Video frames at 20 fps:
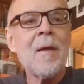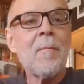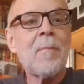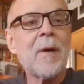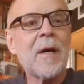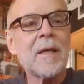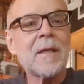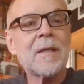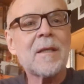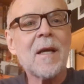
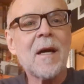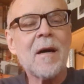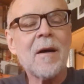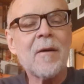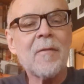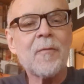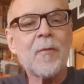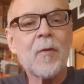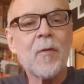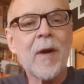But
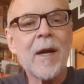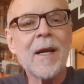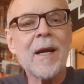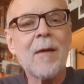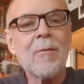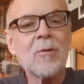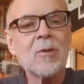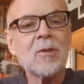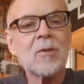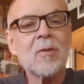for right
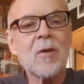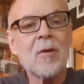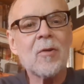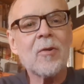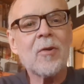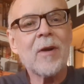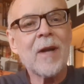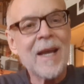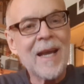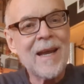now, we're just going to learn